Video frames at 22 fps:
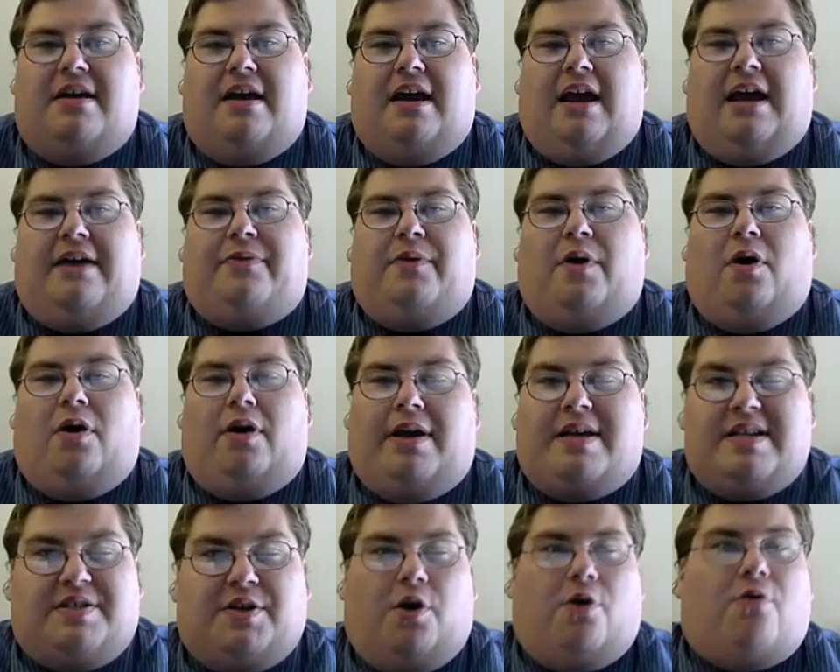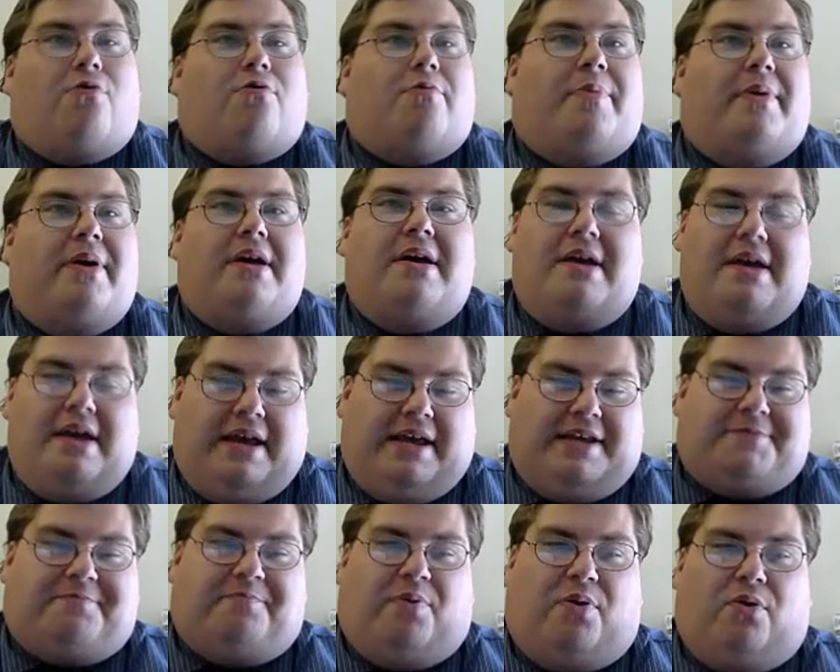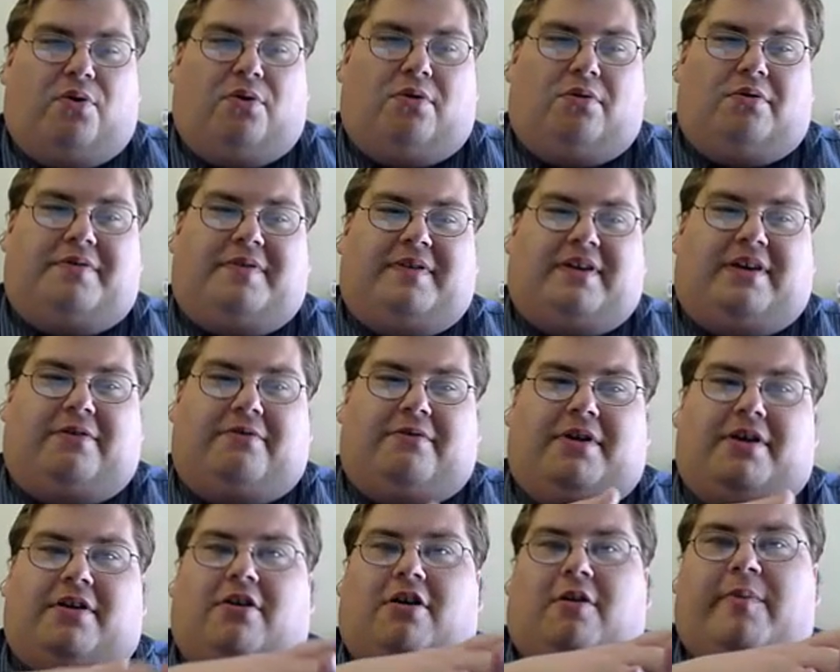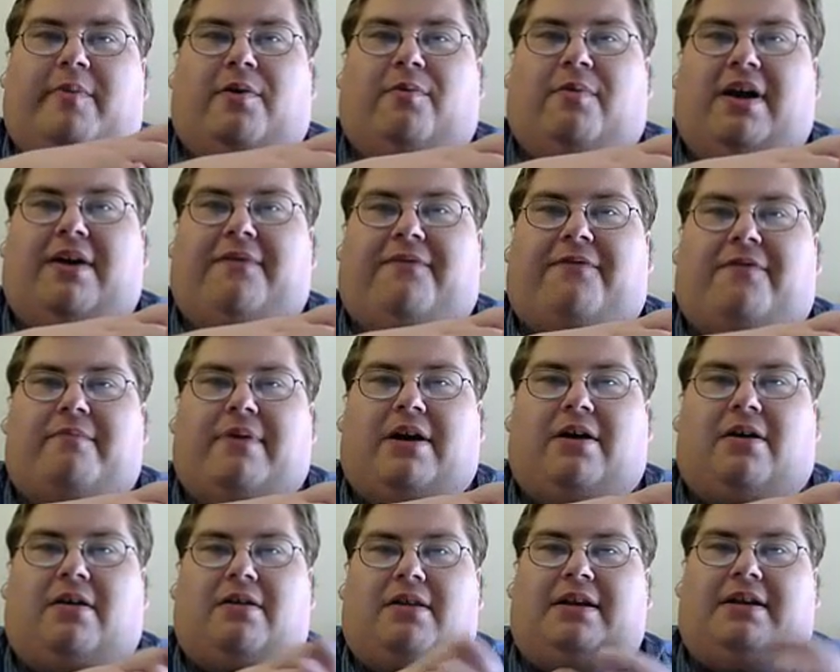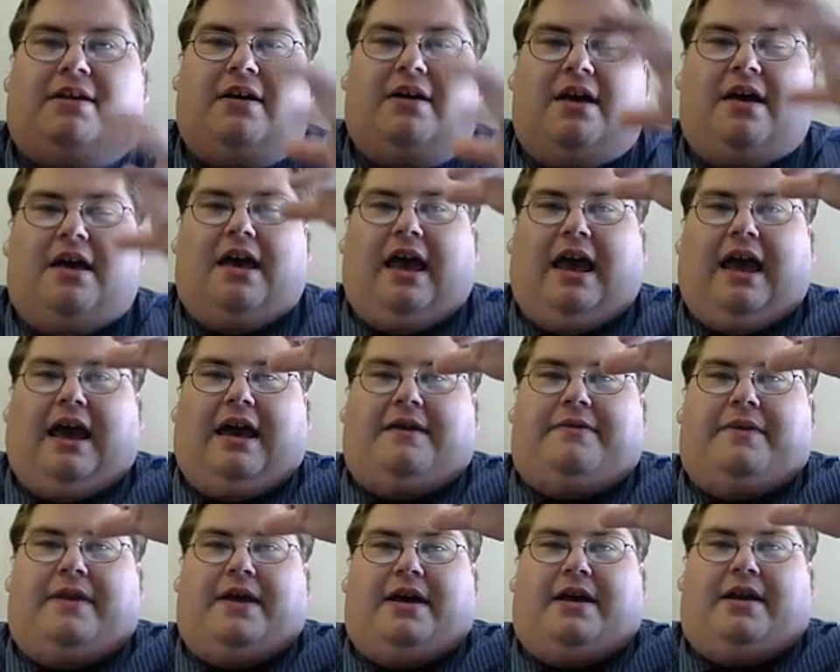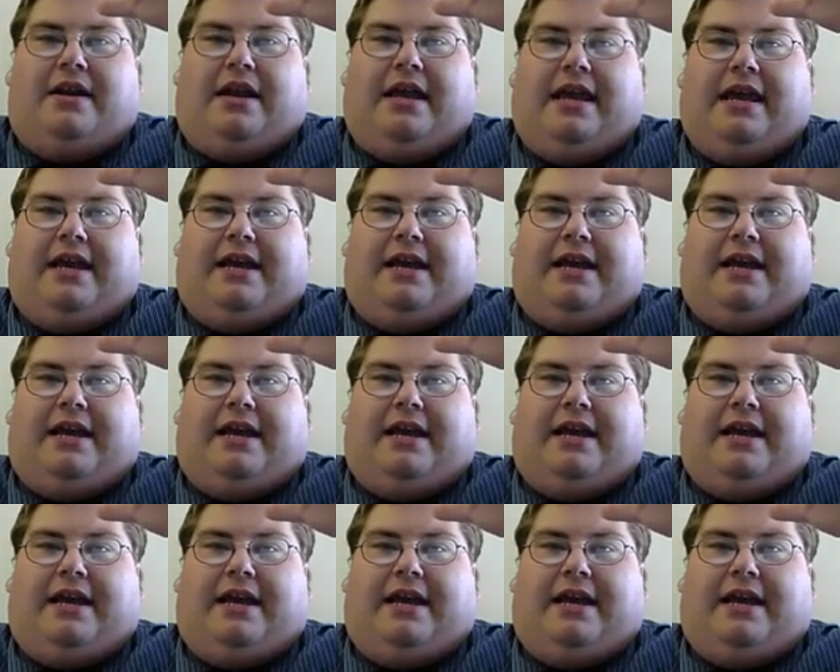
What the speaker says: And his hope is pull the Union Army away from Maryland, and then he